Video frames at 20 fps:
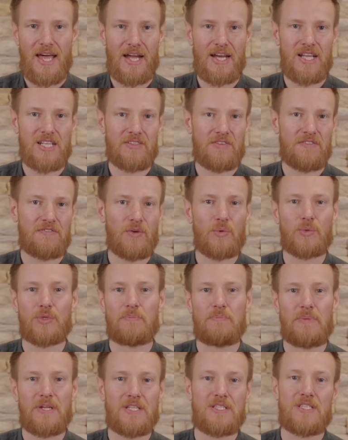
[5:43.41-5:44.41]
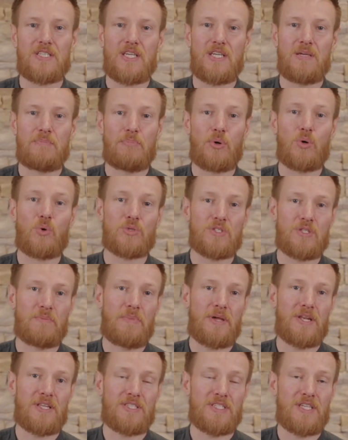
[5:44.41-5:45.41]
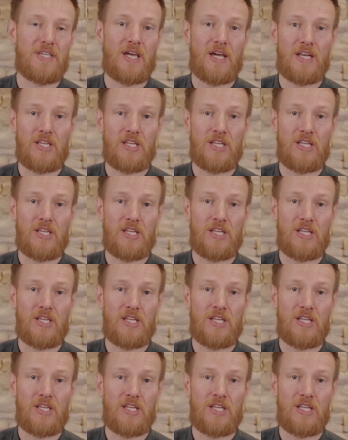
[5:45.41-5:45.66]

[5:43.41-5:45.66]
and its affordability, portability